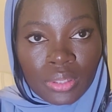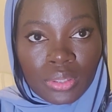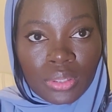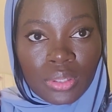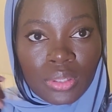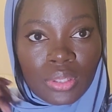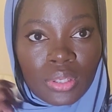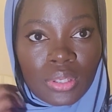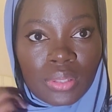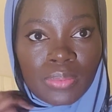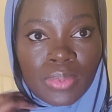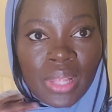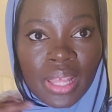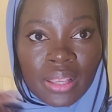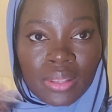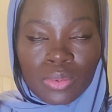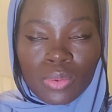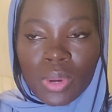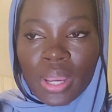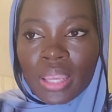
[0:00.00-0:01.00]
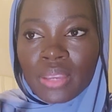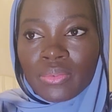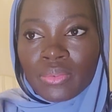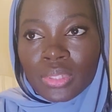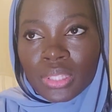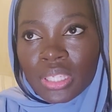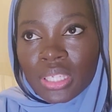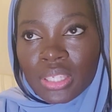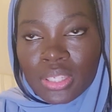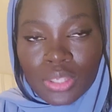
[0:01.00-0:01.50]
So you just be like, do I
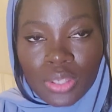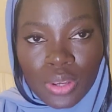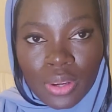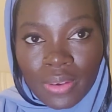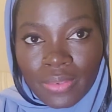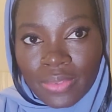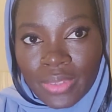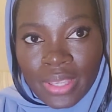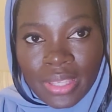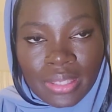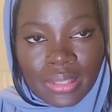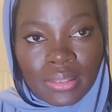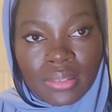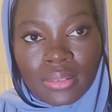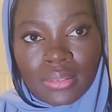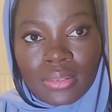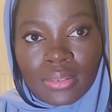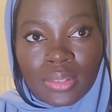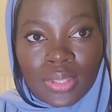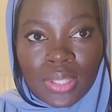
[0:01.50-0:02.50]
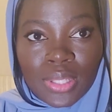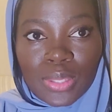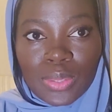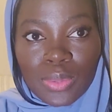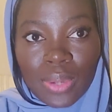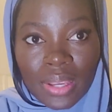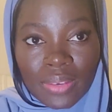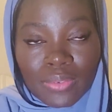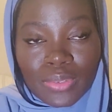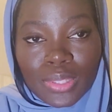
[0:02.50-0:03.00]
even deserve this?
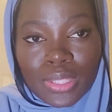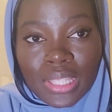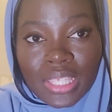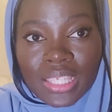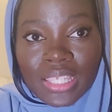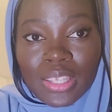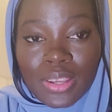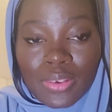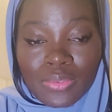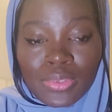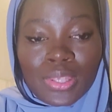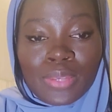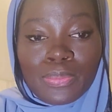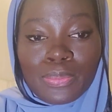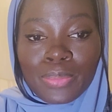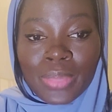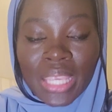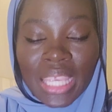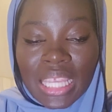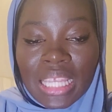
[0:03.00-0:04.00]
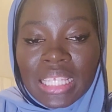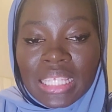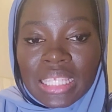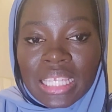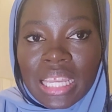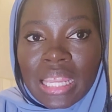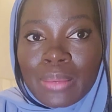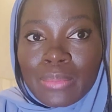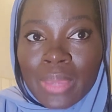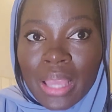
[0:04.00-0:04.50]
Do I even deserve the peace
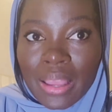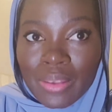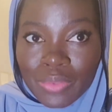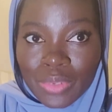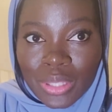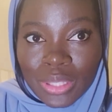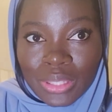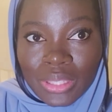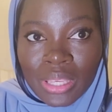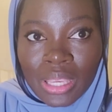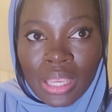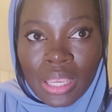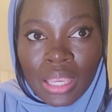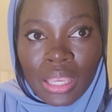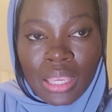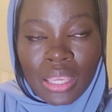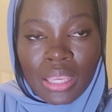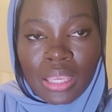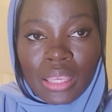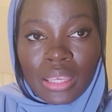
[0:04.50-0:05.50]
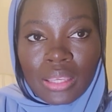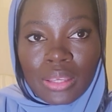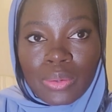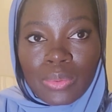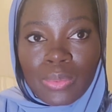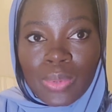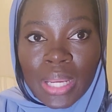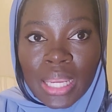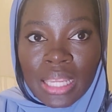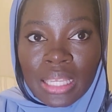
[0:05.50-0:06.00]
that I'm having
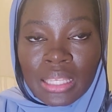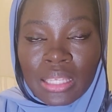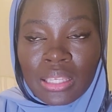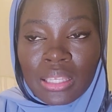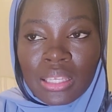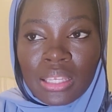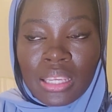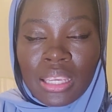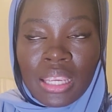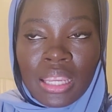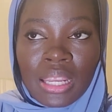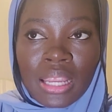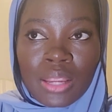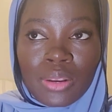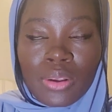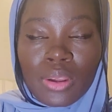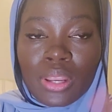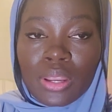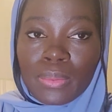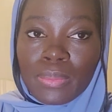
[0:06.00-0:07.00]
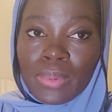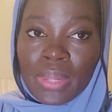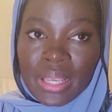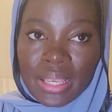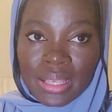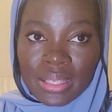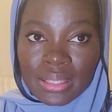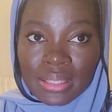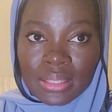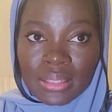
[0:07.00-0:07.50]
when in another
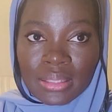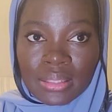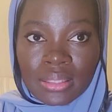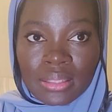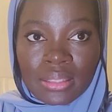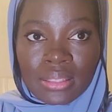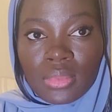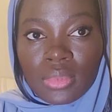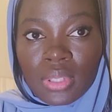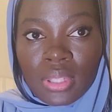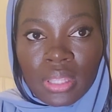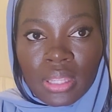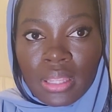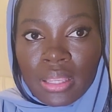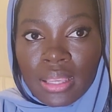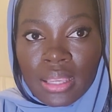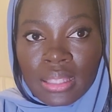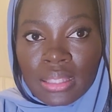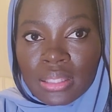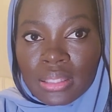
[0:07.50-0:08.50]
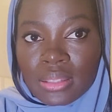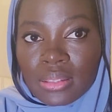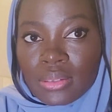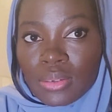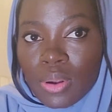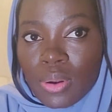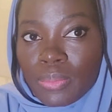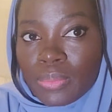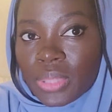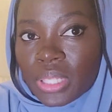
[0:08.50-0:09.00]
place it's
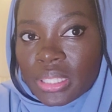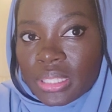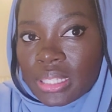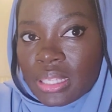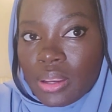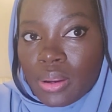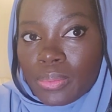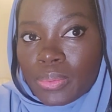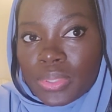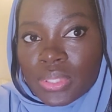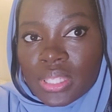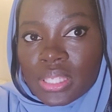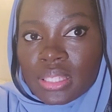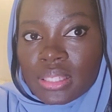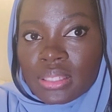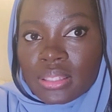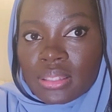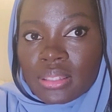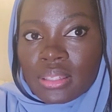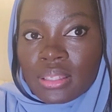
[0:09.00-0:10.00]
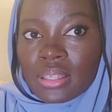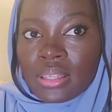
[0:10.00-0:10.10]
completely opposite?